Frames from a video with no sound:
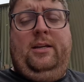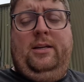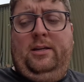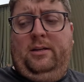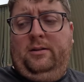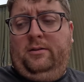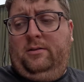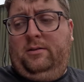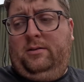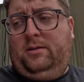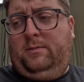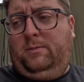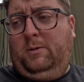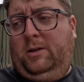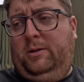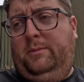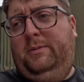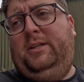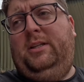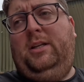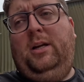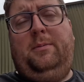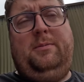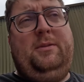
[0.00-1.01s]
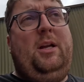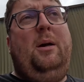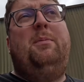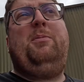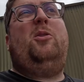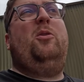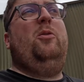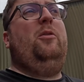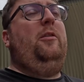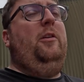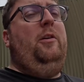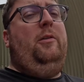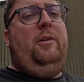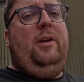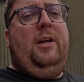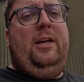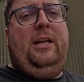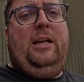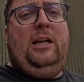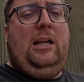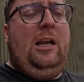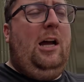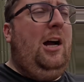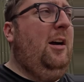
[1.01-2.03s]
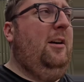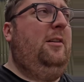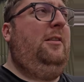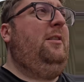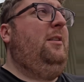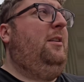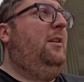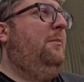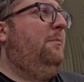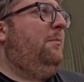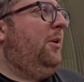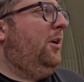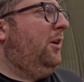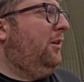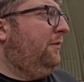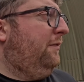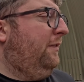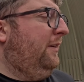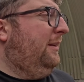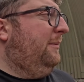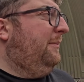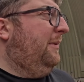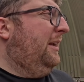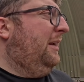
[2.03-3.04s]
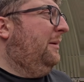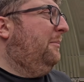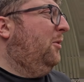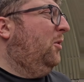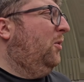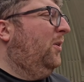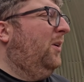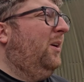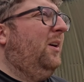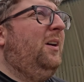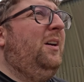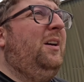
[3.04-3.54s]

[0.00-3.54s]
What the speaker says: Just while we stopped cutting around 9 o'clock. Just didn't bother filming anymore.